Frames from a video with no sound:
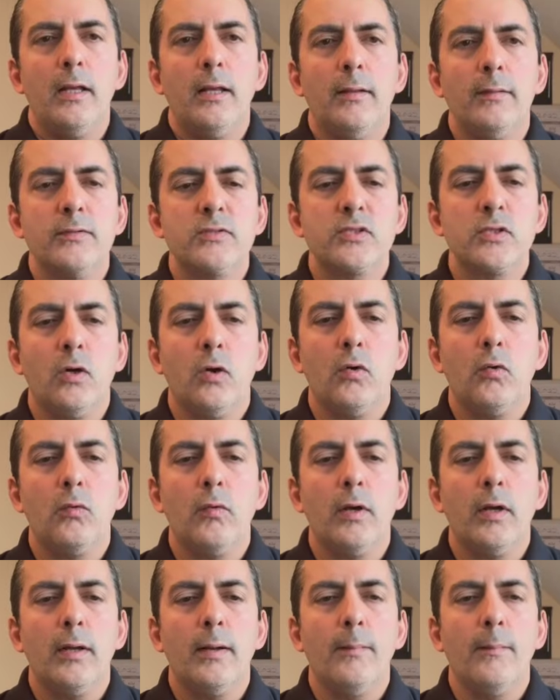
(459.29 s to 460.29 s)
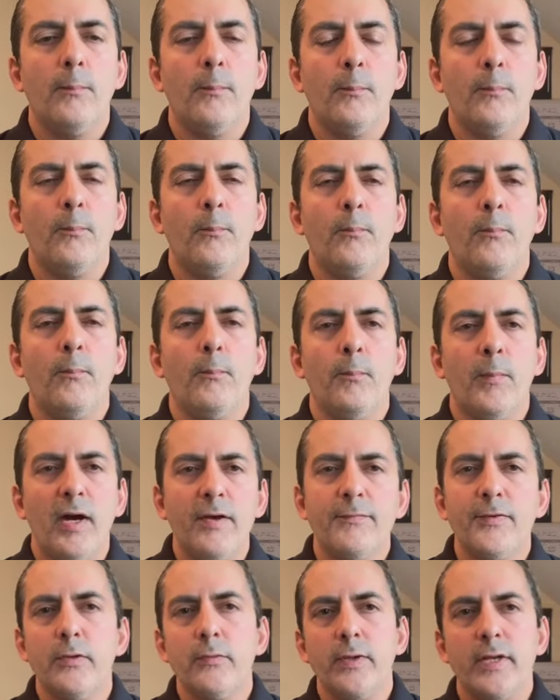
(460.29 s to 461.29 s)
So my
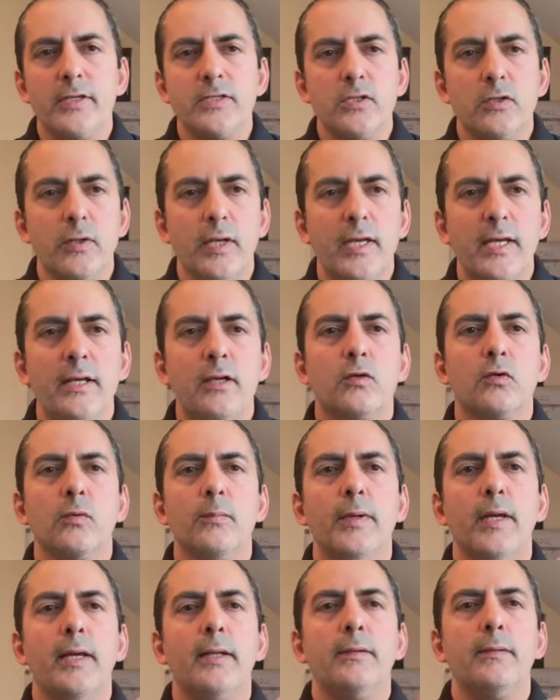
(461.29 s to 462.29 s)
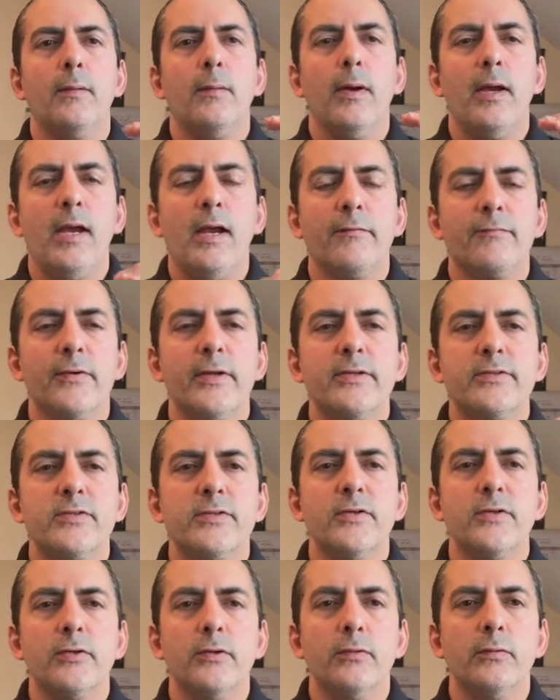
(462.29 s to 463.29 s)
view is you increment every
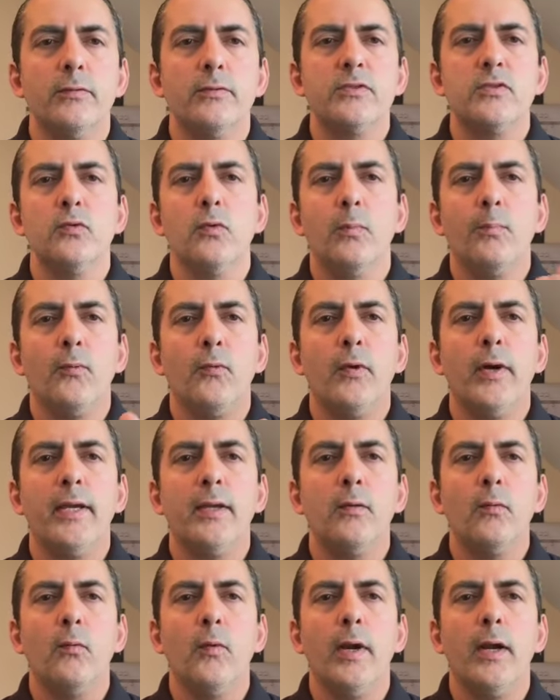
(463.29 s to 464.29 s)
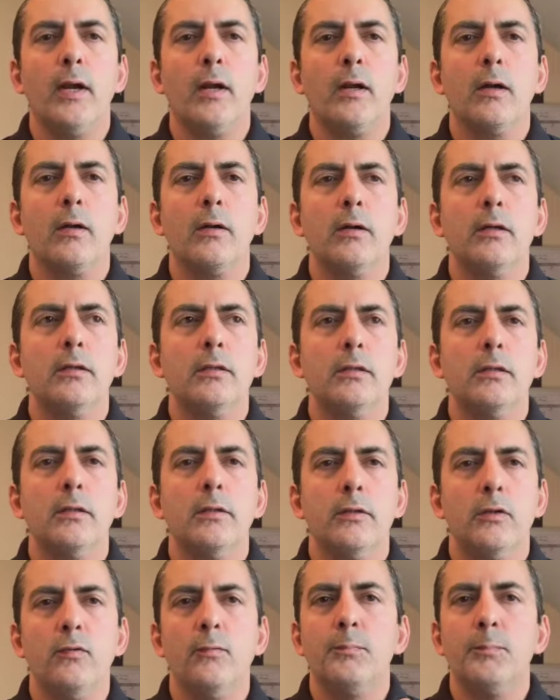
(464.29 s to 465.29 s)
2 to a point where
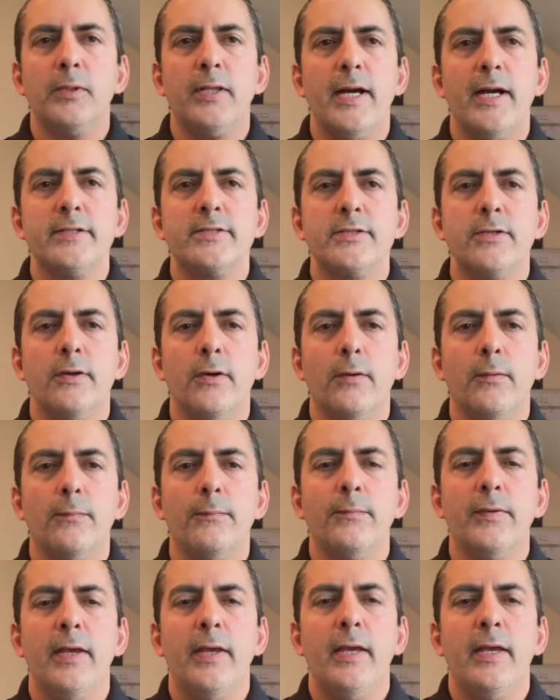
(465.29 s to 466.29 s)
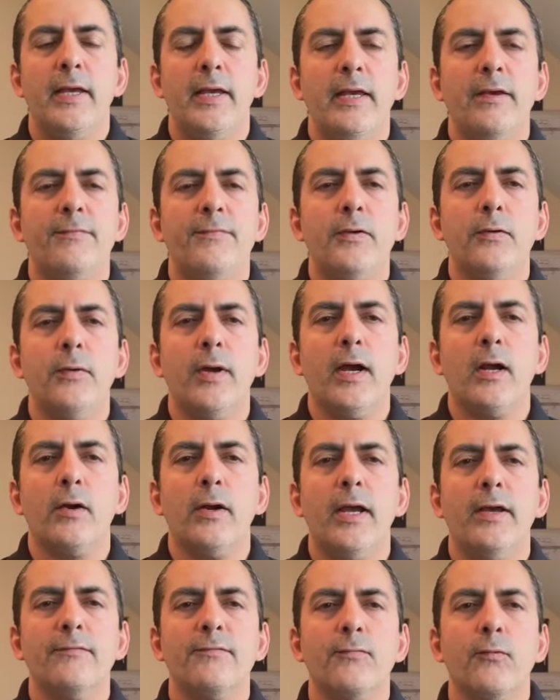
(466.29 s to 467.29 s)
you plateau. If you are
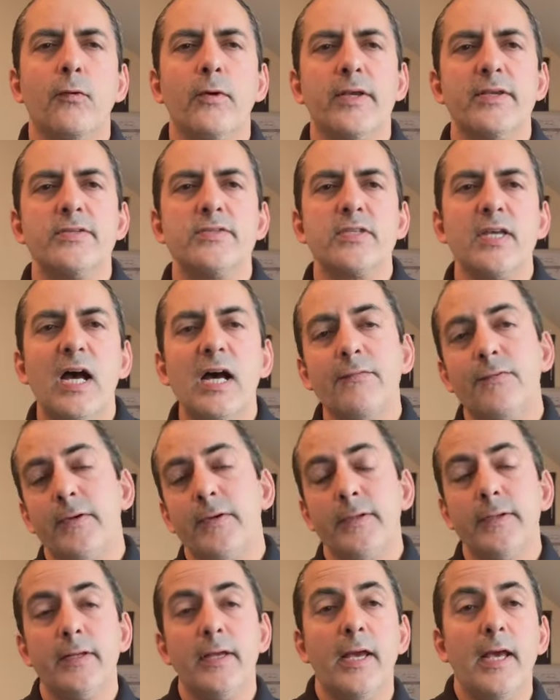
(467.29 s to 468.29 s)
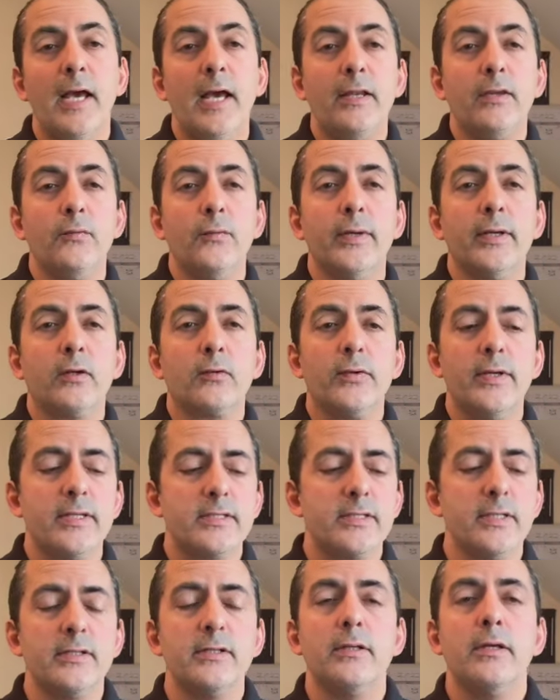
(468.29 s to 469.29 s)
at 47 and you increase
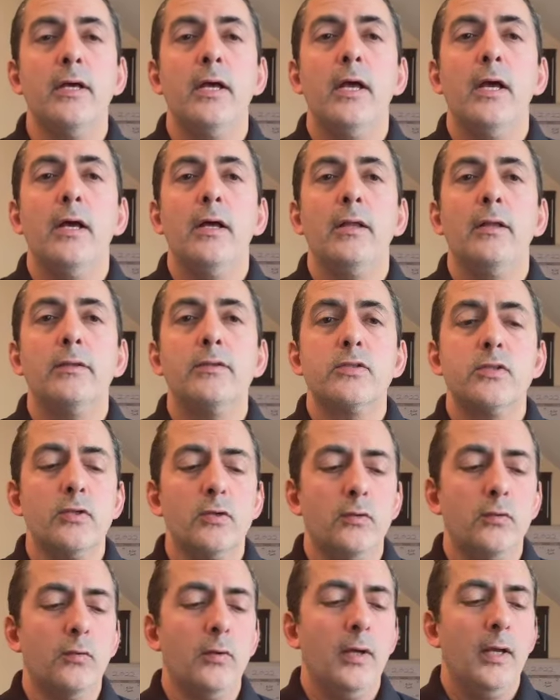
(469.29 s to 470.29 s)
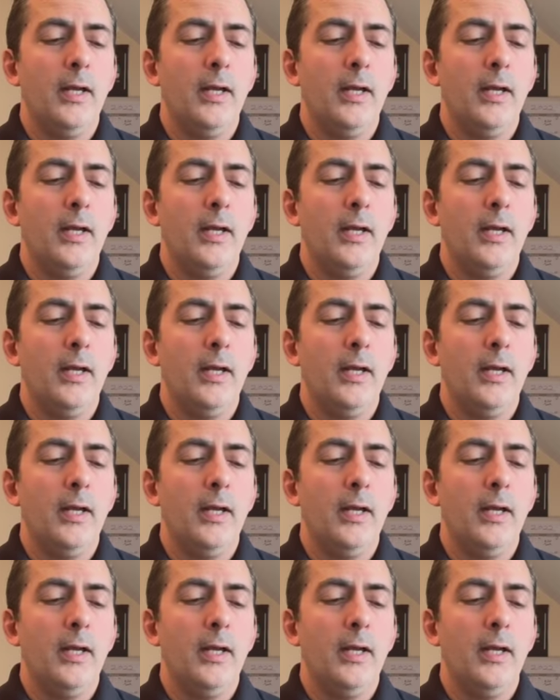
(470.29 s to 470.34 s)
it to,